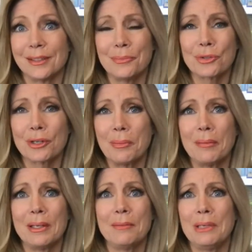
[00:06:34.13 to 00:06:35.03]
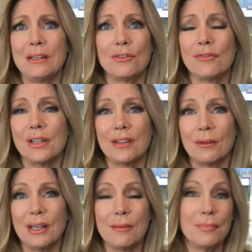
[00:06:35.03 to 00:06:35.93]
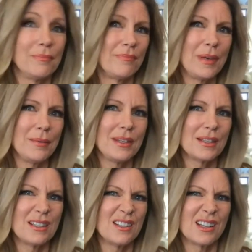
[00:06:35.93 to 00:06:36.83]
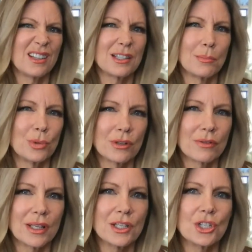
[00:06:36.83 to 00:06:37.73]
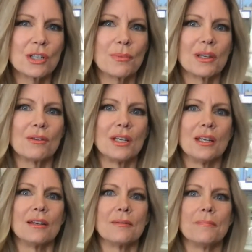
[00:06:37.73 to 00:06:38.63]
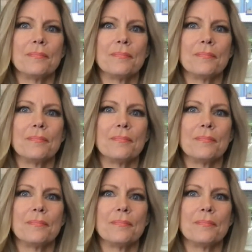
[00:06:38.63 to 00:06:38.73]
I'm sorry, baby, I didn't mean you feel that way, then maybe this is not the supportive relationship that you need.